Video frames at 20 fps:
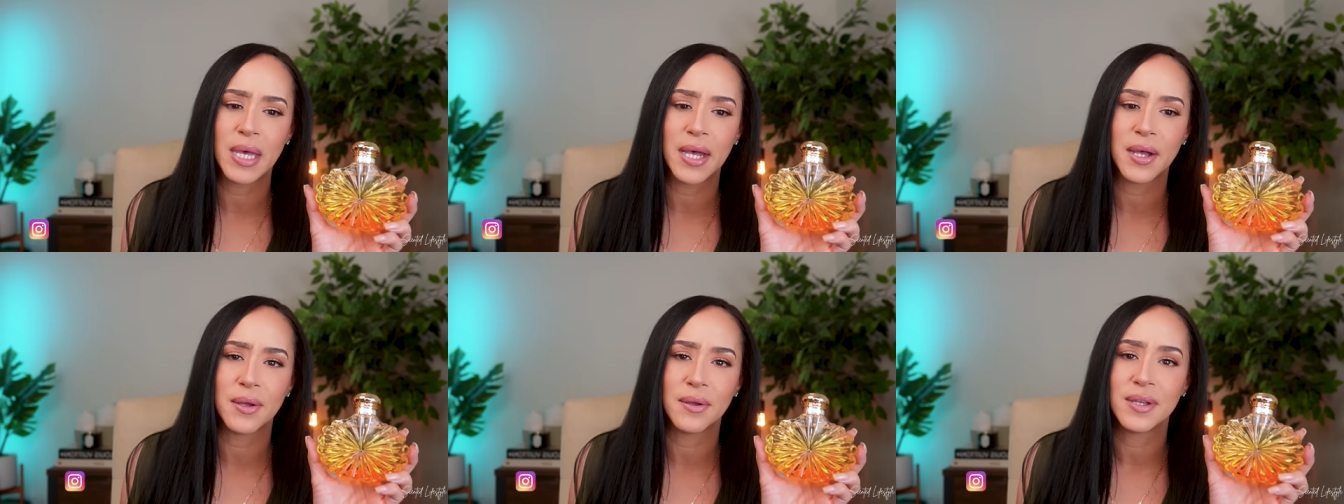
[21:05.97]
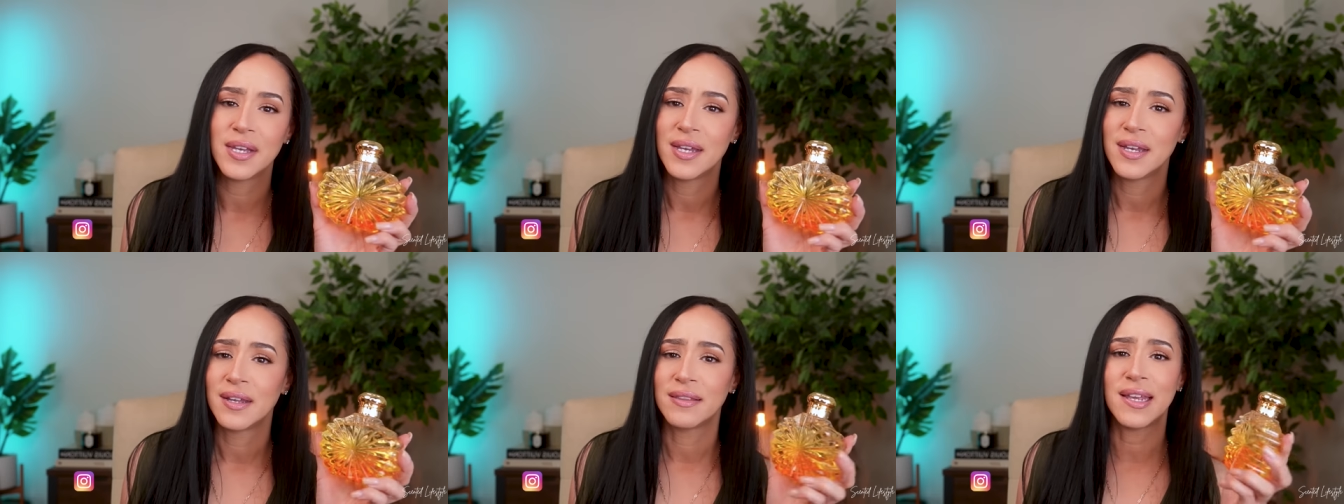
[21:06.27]
the 50
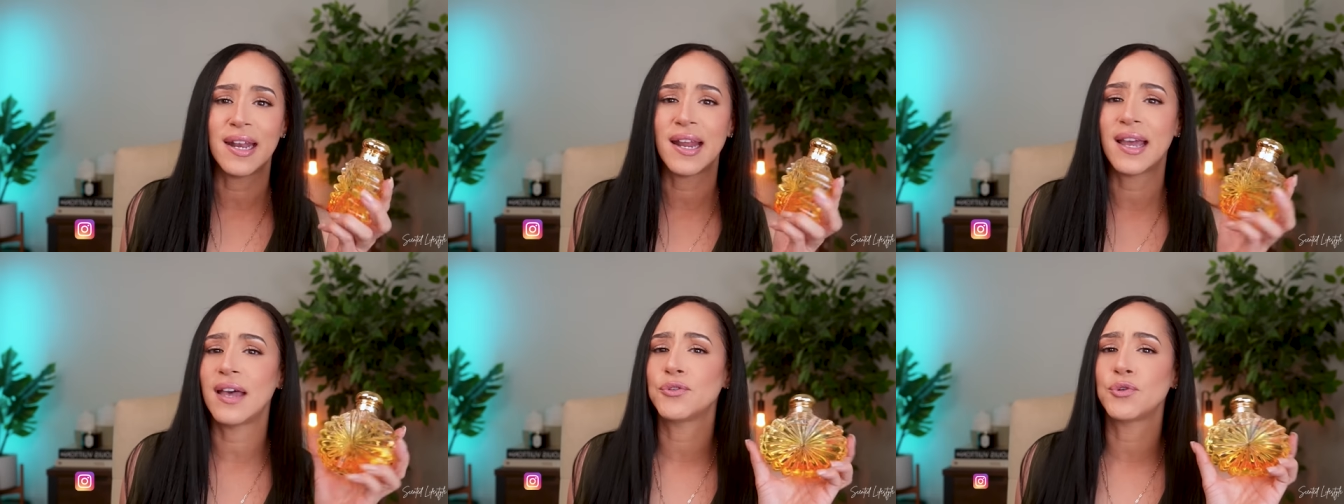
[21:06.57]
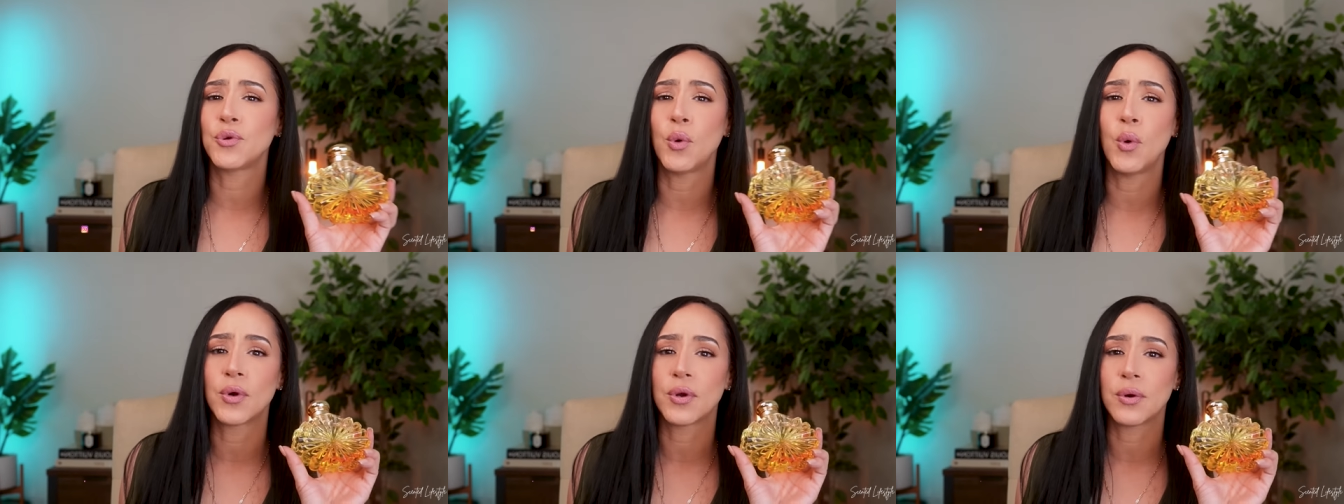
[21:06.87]
ml.
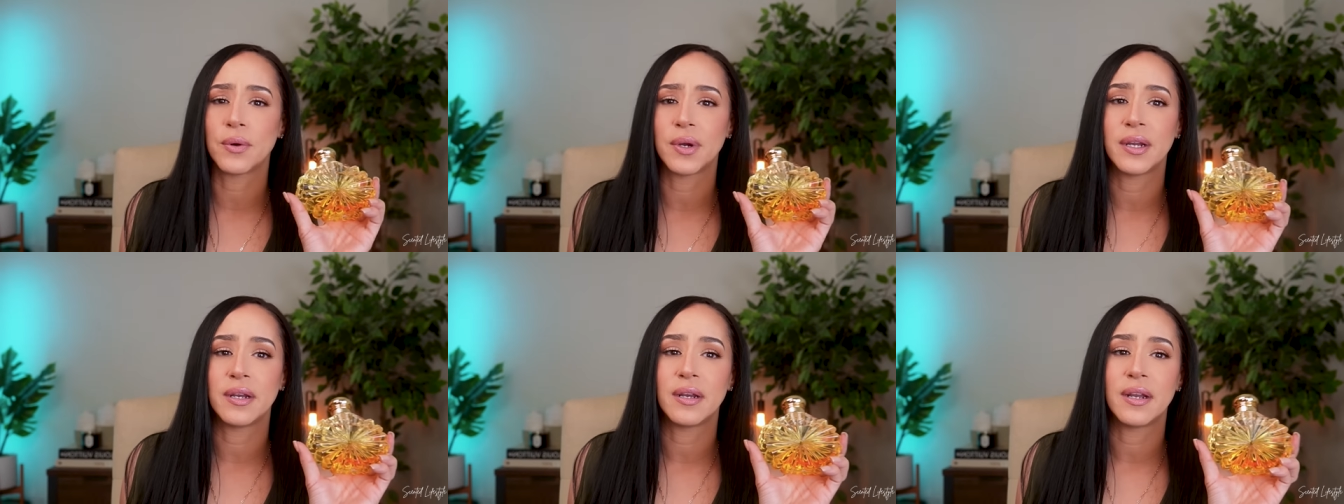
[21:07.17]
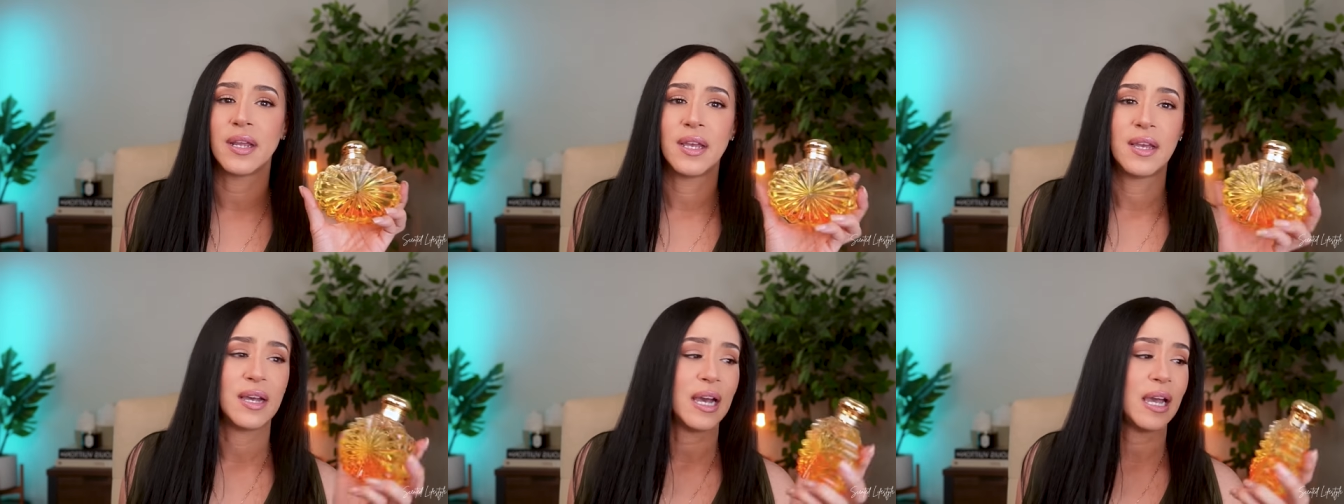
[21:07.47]
Then I had to
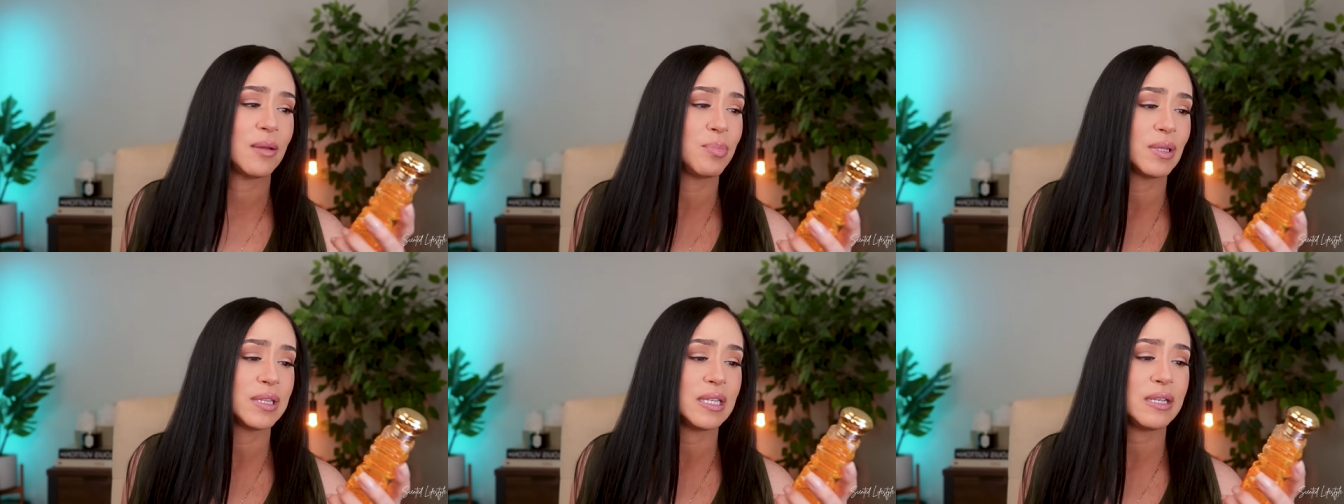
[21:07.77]
order it,